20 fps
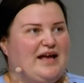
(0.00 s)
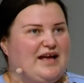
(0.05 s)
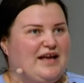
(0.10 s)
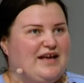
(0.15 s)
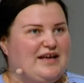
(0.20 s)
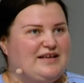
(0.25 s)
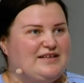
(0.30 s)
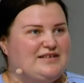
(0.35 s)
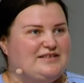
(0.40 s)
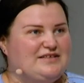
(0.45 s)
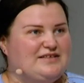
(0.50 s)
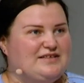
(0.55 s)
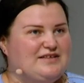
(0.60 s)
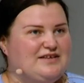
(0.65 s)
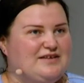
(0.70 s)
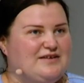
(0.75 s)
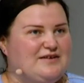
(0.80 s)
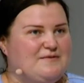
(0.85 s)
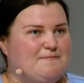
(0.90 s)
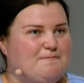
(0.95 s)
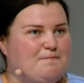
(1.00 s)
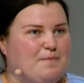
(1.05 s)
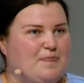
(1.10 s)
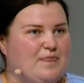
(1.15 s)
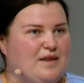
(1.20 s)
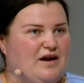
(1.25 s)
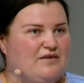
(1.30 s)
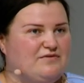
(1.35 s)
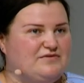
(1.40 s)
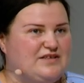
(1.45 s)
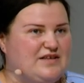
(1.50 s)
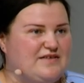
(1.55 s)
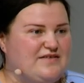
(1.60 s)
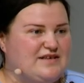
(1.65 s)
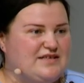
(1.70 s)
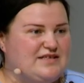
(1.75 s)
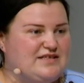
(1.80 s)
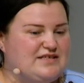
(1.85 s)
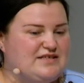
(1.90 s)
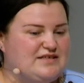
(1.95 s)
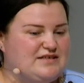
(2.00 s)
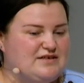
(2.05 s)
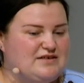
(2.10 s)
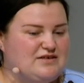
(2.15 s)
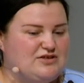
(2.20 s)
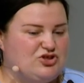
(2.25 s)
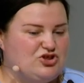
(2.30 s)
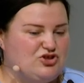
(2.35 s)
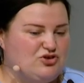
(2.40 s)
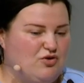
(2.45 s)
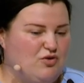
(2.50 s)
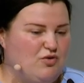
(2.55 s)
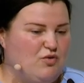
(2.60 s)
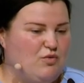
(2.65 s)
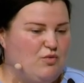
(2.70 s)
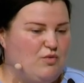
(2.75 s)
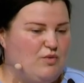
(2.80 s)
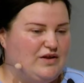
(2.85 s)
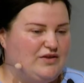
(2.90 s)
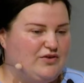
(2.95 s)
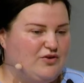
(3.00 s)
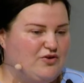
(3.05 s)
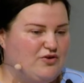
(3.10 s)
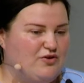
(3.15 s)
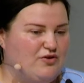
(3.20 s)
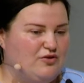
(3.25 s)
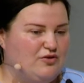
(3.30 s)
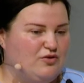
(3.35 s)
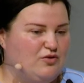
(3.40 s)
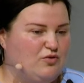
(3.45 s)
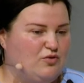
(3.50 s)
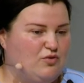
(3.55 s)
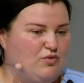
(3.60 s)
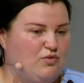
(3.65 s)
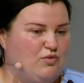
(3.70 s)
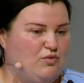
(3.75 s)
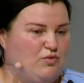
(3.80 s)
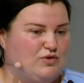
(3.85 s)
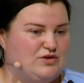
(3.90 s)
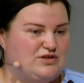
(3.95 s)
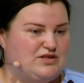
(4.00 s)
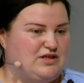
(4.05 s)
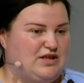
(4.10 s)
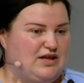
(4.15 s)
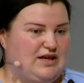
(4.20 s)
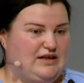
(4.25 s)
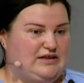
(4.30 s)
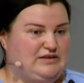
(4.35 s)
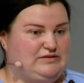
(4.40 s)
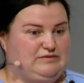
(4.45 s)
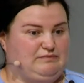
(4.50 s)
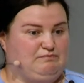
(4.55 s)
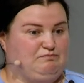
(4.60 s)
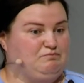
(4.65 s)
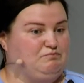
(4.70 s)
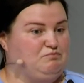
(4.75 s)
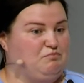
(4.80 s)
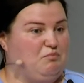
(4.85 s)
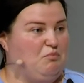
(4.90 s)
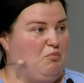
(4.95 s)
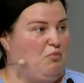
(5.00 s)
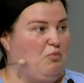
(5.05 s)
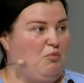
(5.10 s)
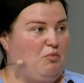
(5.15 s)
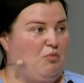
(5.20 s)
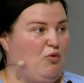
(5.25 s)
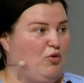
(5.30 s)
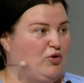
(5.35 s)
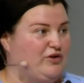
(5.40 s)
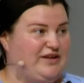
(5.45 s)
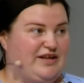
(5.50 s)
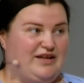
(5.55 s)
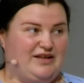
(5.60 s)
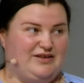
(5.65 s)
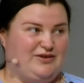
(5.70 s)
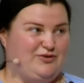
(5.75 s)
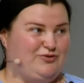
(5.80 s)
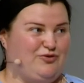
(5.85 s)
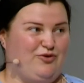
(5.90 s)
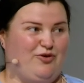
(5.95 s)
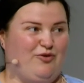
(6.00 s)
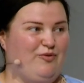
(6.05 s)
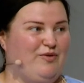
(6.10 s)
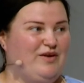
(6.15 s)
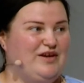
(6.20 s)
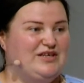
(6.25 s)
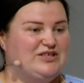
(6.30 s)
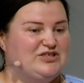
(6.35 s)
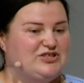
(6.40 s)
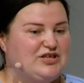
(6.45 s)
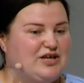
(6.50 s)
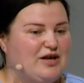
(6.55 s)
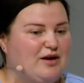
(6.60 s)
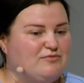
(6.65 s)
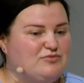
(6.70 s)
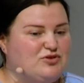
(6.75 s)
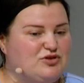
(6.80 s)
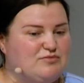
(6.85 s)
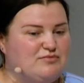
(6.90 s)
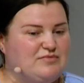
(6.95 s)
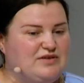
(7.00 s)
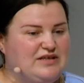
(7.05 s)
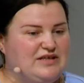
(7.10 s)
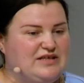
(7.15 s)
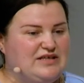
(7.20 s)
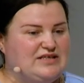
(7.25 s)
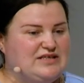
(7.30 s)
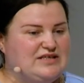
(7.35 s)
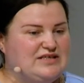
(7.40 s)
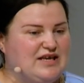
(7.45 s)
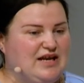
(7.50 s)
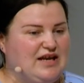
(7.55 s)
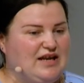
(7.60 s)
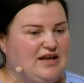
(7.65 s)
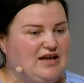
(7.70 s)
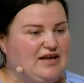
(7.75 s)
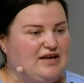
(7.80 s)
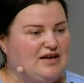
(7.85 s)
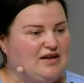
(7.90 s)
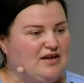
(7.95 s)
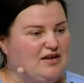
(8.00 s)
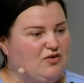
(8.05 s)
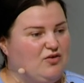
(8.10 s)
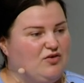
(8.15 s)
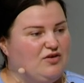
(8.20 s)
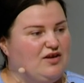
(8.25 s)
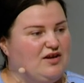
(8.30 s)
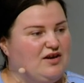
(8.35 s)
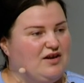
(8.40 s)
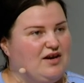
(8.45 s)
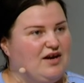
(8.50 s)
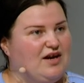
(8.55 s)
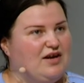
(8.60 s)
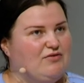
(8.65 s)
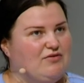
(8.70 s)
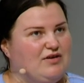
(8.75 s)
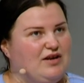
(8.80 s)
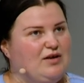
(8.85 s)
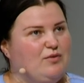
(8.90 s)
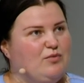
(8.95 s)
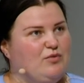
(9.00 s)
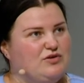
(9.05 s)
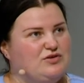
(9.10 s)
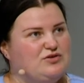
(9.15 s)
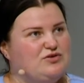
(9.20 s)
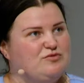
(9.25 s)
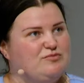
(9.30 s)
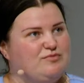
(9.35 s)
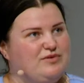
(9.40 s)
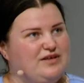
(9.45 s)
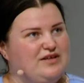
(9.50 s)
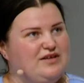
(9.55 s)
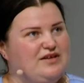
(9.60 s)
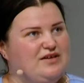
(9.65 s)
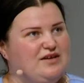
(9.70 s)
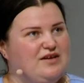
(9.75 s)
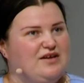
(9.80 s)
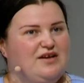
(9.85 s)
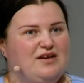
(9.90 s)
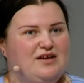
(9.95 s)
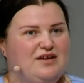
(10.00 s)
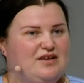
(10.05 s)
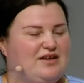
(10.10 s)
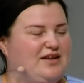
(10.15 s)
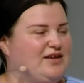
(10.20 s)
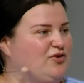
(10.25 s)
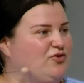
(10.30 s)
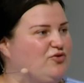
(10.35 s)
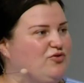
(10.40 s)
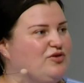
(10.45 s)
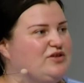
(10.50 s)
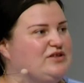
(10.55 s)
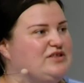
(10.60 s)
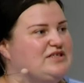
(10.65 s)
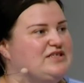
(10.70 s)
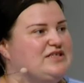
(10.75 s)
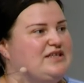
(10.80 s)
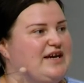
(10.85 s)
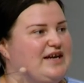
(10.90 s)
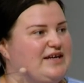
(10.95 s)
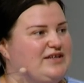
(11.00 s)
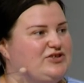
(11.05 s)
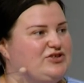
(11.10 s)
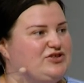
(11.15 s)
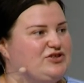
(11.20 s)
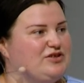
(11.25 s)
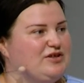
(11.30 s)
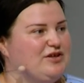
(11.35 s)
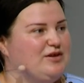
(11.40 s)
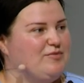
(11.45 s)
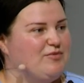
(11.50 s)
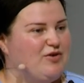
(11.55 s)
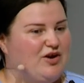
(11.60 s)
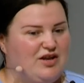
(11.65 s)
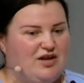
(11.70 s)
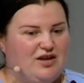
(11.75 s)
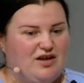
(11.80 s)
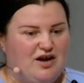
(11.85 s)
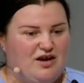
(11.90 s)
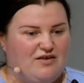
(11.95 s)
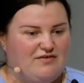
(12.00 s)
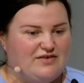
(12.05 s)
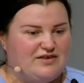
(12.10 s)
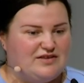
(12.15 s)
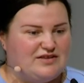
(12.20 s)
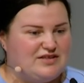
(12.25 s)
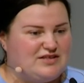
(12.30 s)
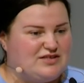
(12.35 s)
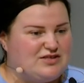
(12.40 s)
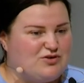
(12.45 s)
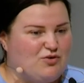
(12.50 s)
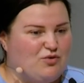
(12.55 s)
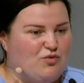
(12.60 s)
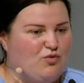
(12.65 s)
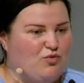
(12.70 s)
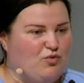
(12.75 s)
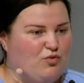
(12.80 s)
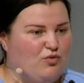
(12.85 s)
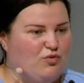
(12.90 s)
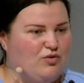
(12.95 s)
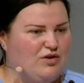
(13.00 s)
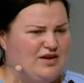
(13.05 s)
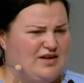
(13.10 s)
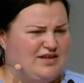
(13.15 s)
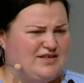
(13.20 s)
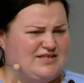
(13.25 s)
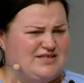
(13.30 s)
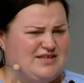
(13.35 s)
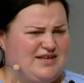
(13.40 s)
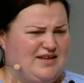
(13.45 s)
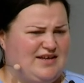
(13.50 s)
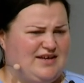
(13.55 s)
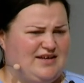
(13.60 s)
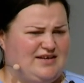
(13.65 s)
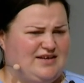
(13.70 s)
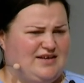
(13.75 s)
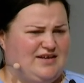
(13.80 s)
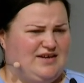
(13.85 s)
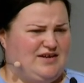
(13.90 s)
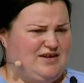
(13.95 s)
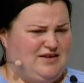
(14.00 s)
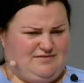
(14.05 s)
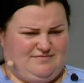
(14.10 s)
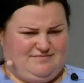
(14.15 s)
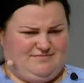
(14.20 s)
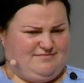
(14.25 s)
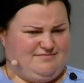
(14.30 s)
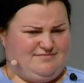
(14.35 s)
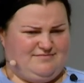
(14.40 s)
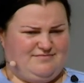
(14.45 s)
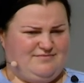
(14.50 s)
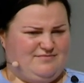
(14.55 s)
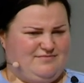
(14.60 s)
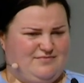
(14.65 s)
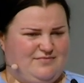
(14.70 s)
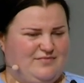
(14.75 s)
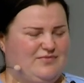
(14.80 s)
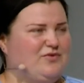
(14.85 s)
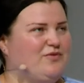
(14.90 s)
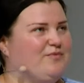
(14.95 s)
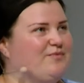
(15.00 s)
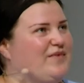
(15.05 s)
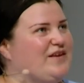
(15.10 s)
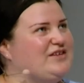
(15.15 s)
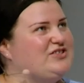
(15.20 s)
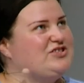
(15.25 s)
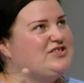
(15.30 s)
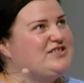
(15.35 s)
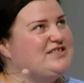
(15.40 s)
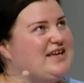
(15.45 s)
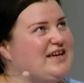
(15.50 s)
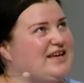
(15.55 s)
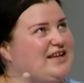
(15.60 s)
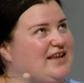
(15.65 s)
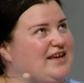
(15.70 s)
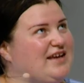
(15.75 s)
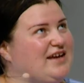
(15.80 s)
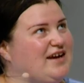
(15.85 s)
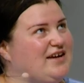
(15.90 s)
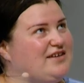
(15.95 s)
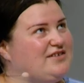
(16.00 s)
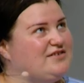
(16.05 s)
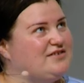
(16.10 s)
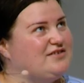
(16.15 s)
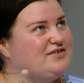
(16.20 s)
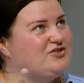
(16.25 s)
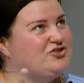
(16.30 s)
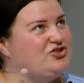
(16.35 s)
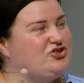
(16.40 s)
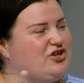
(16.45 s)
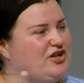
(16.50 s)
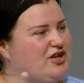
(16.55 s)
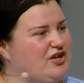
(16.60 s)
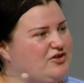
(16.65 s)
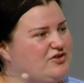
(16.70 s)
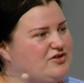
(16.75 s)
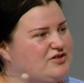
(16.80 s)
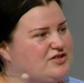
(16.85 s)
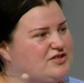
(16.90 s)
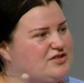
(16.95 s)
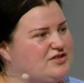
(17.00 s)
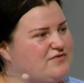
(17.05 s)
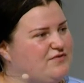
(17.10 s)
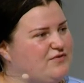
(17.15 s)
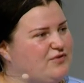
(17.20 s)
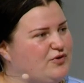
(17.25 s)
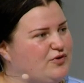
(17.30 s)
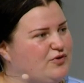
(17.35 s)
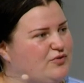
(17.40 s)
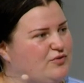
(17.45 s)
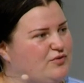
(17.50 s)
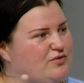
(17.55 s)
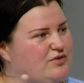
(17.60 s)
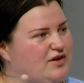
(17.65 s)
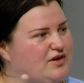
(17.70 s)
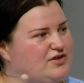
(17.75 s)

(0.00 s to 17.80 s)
And um, after this uh, show, one girl who was like model, you know, she come to me and say like, Alena, I really want to be uh, like you on the stage. I love it, it's so cool. And I said like, No, she said, like, I jealous for you.